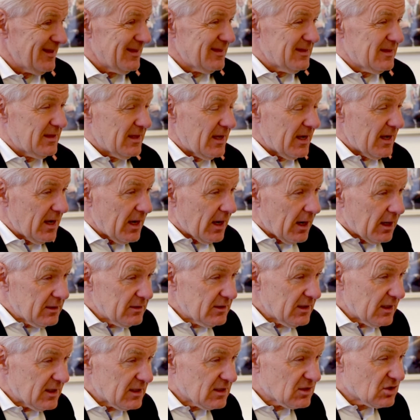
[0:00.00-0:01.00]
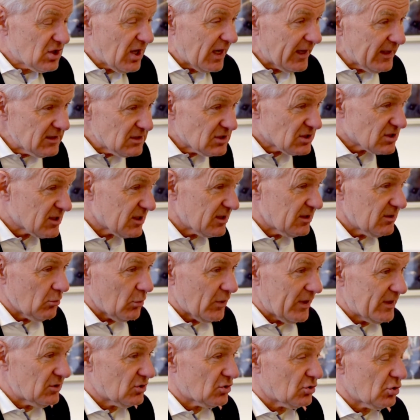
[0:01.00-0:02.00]
The attention
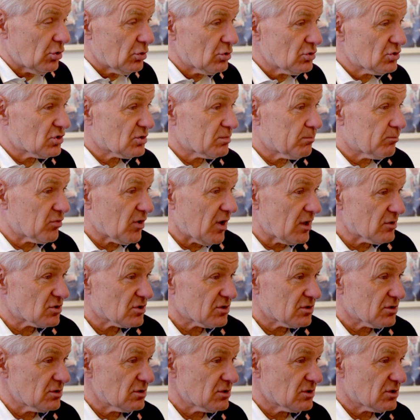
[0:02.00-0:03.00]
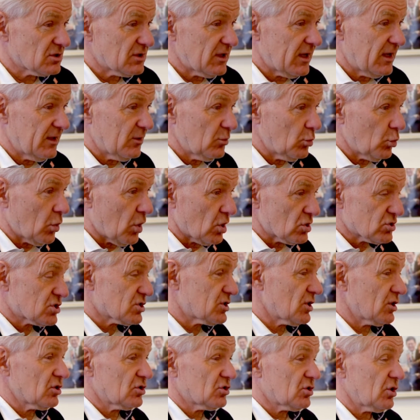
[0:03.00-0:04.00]
went towards Brussels and
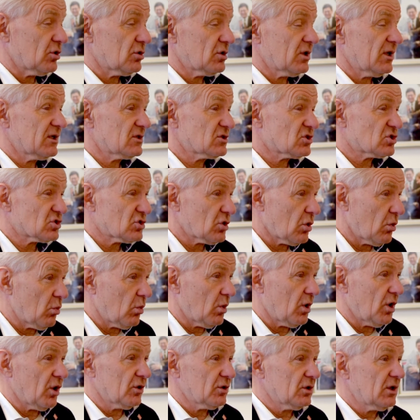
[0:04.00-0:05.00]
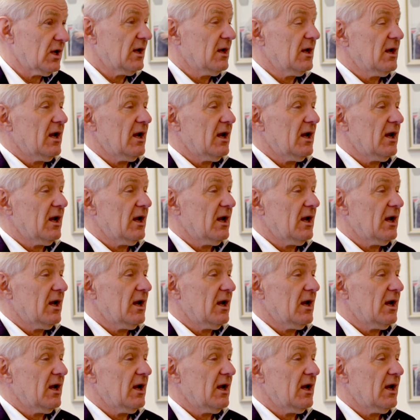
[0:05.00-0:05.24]
Washington and so on,